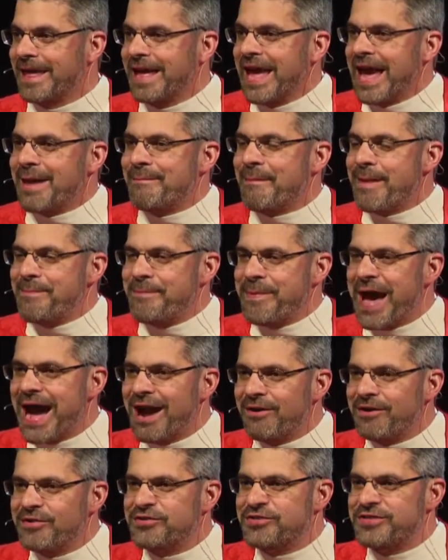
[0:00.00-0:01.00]
and my
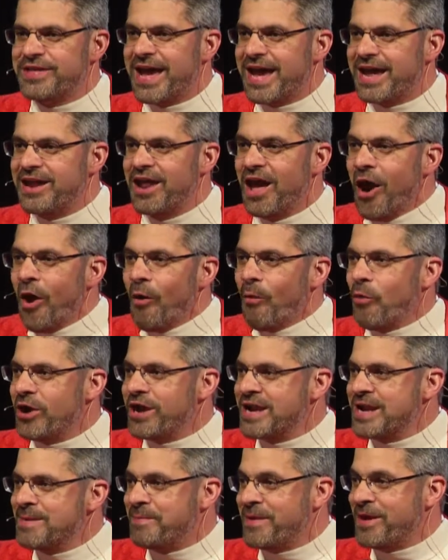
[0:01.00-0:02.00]
parents said, wouldn't
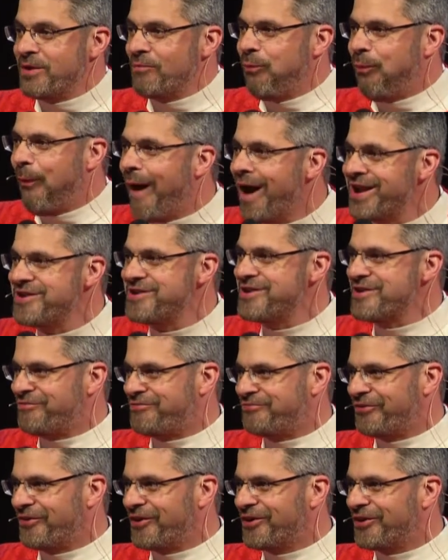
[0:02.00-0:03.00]
it be
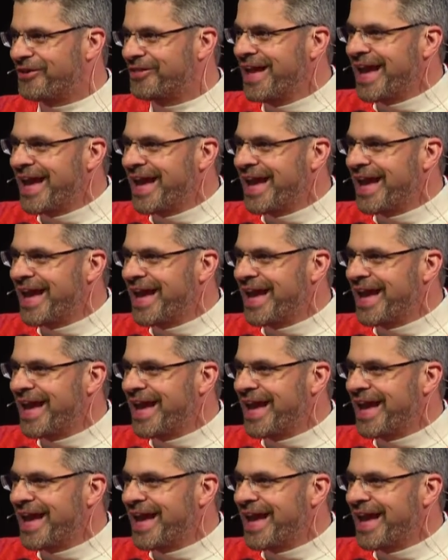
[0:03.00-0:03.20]
wonderful